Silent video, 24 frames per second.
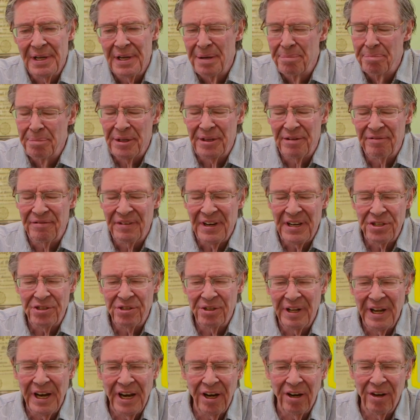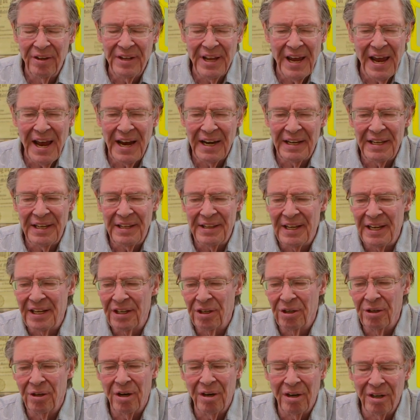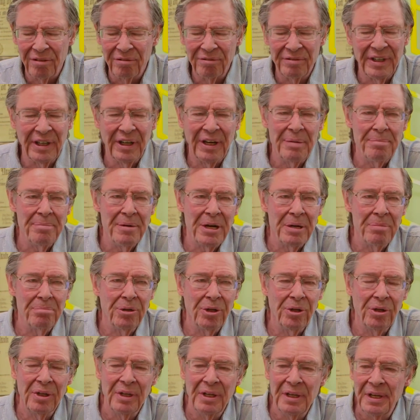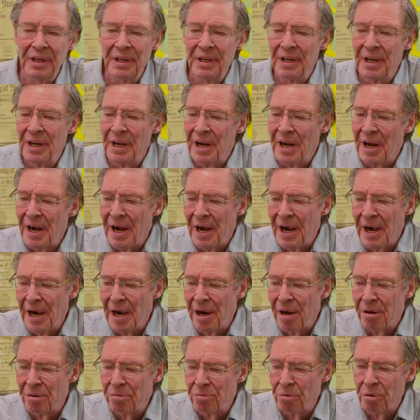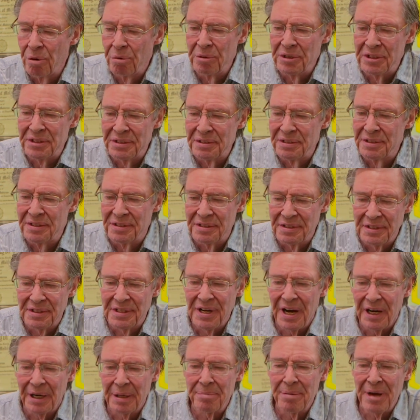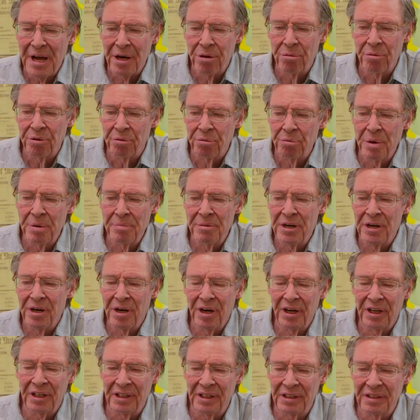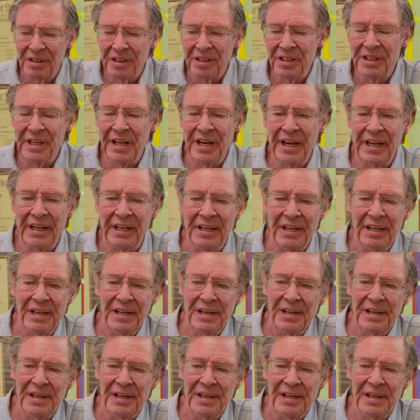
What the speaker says: But the facial hair and the acne thing are very minimal. When we talk about it with women in our clinic,